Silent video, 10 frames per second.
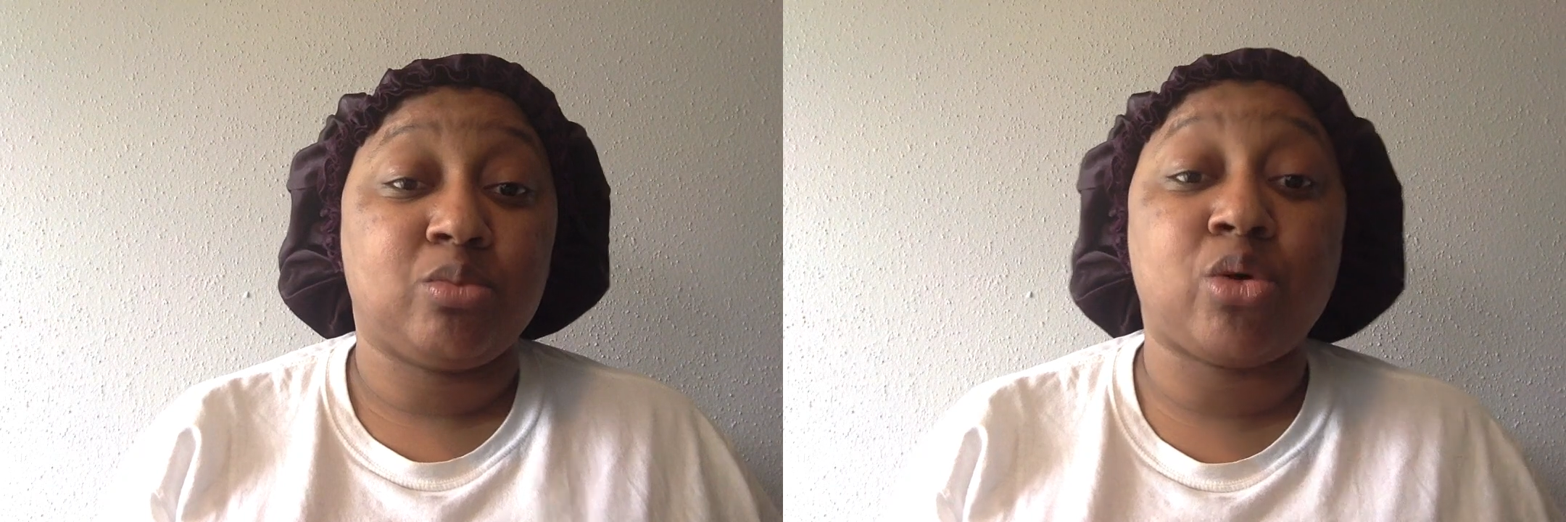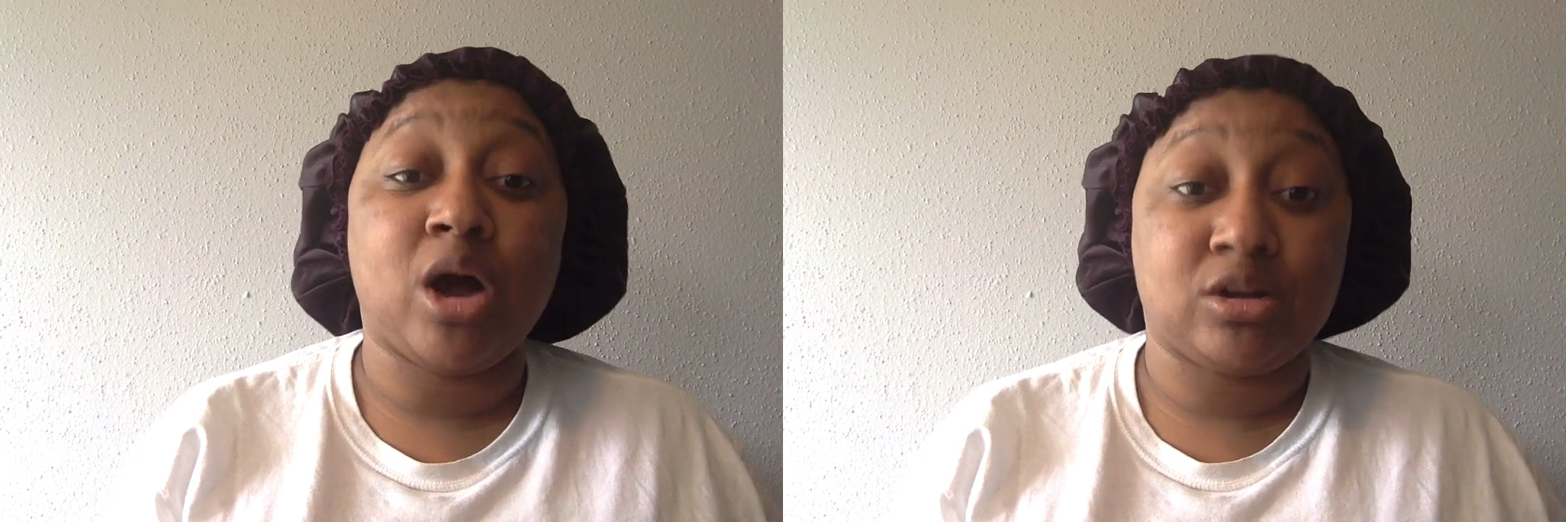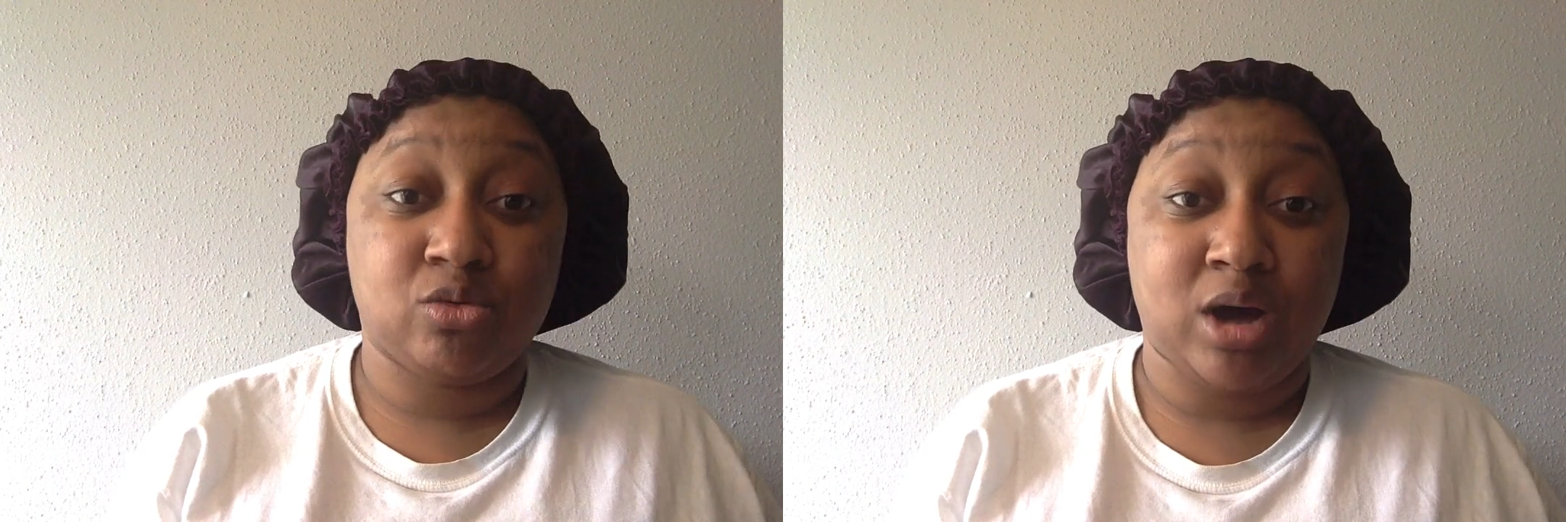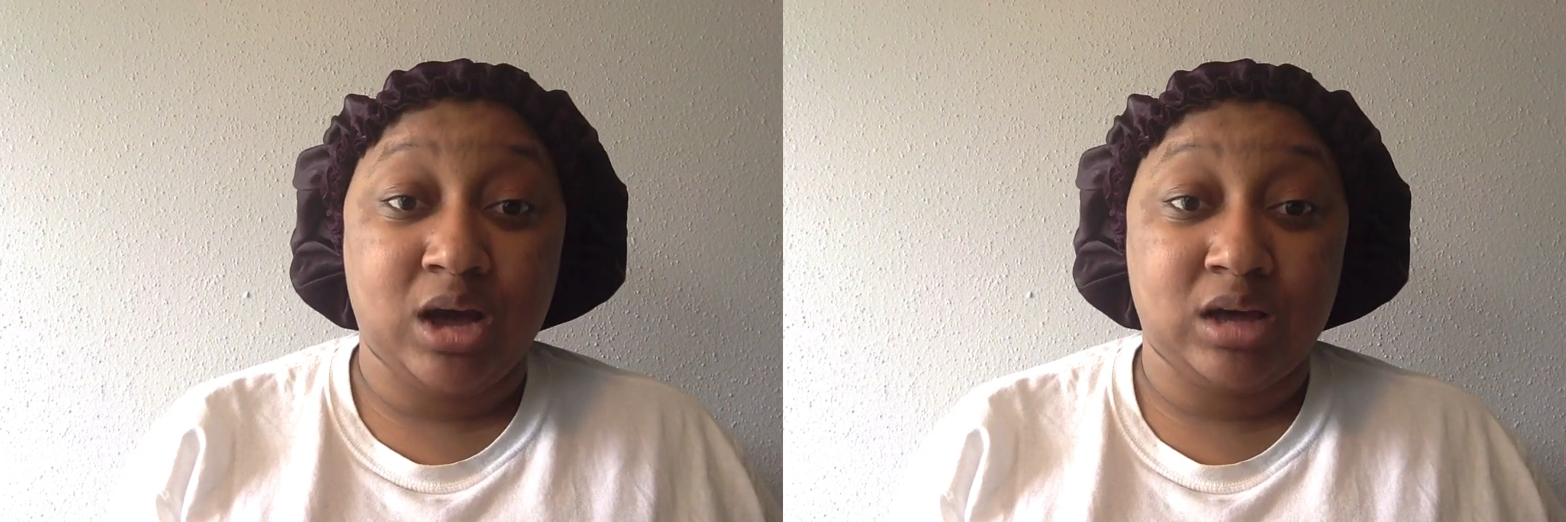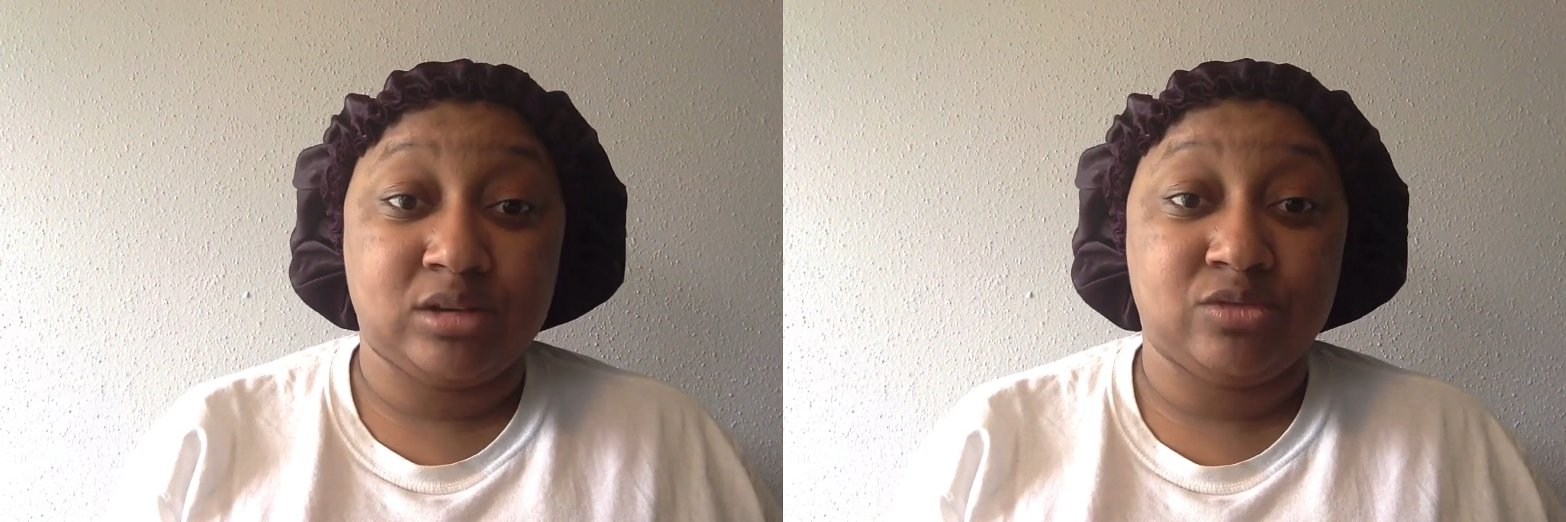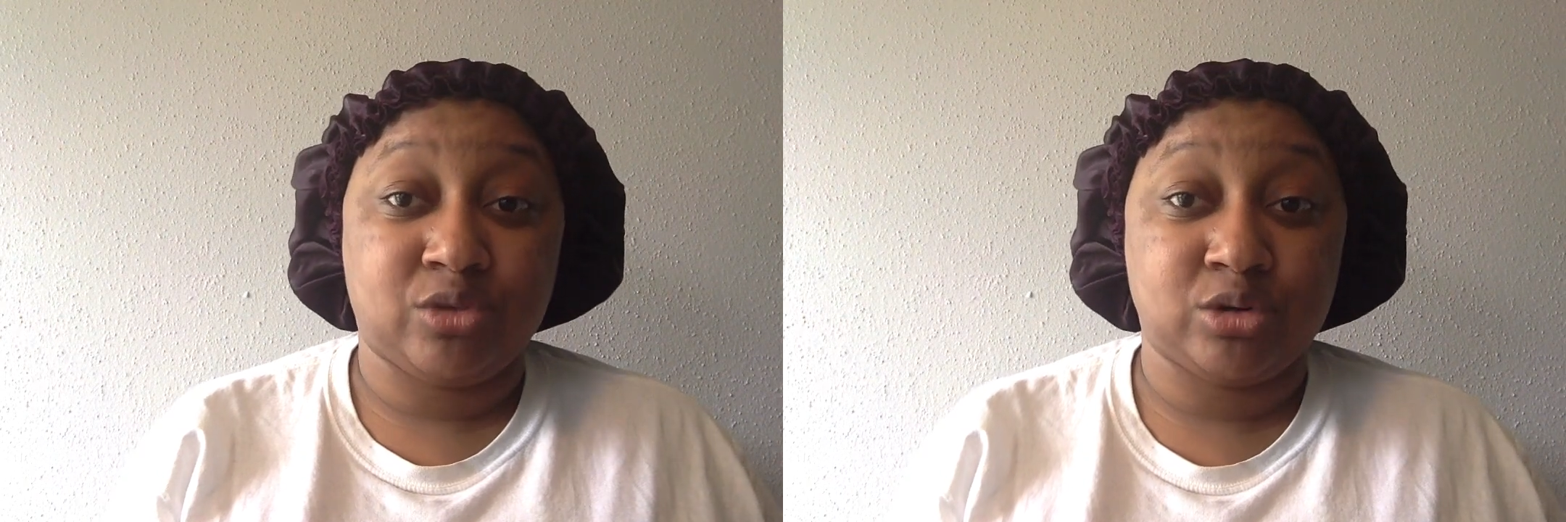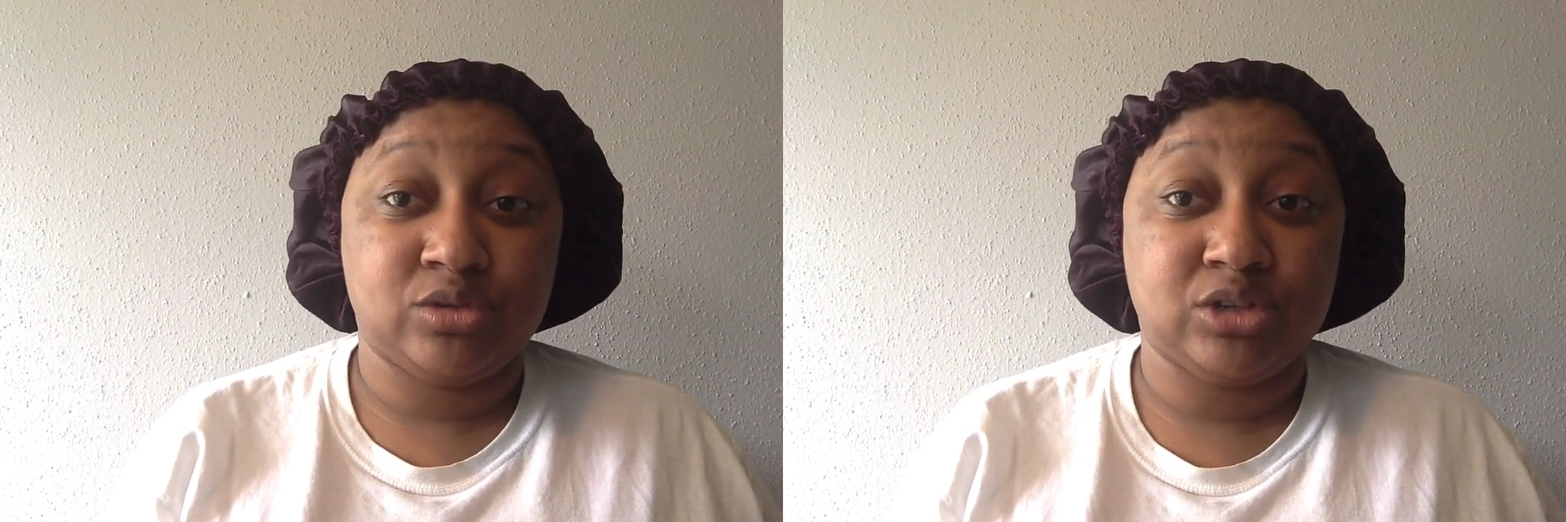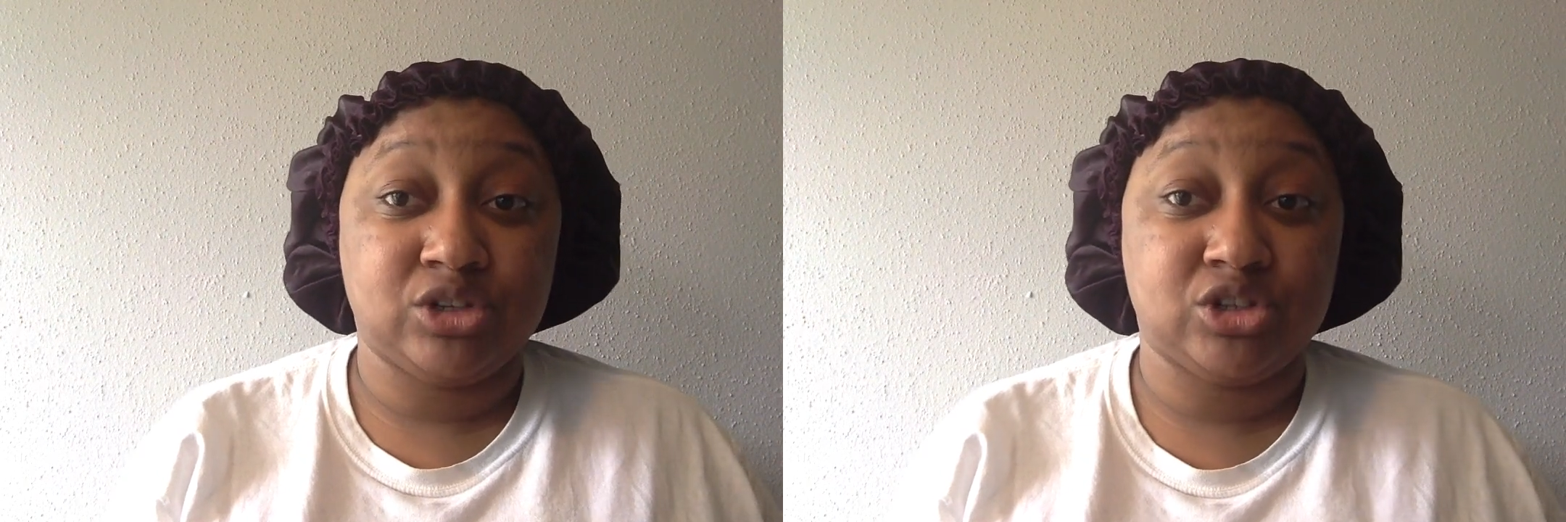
product wise versus